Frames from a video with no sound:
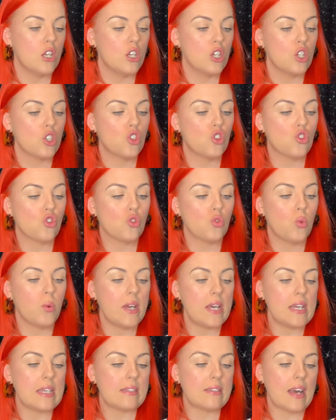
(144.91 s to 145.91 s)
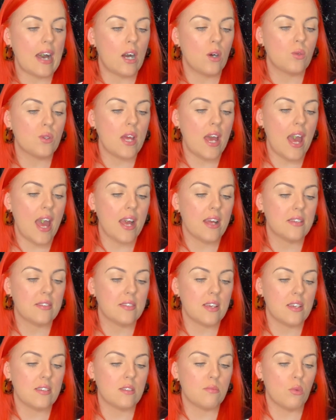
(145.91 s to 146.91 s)
Squeeze out
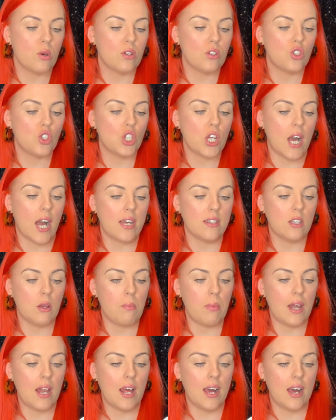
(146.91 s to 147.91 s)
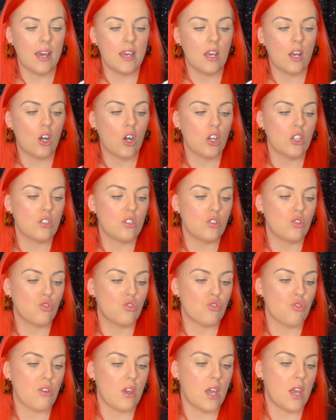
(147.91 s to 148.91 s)
excess moisture and apply,
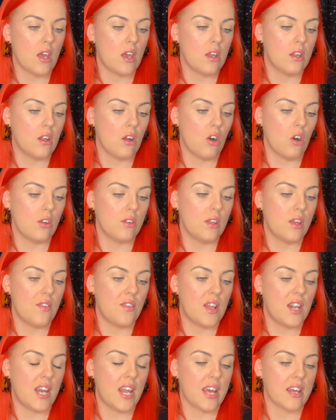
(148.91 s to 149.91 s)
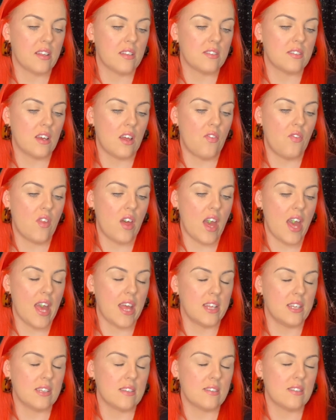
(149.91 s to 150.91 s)
concentrating on the lengths and the
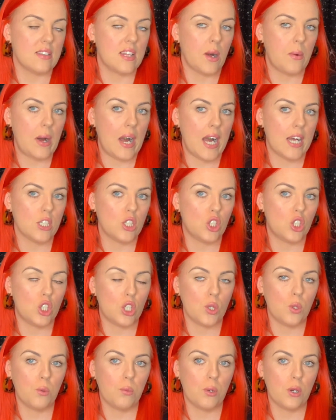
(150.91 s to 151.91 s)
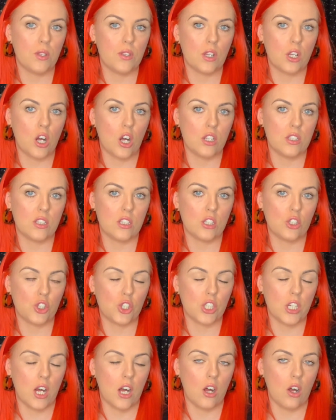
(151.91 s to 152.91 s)
ends. Now I do put the
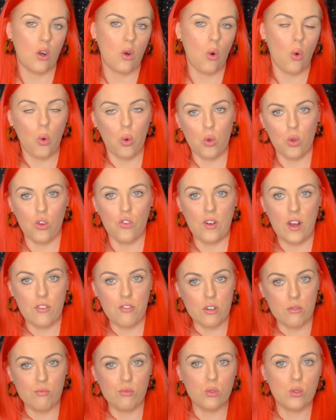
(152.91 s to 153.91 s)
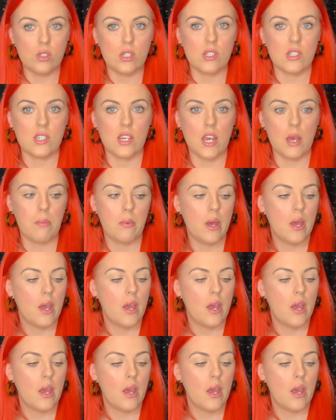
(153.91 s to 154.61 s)
conditioner all over from root to tip,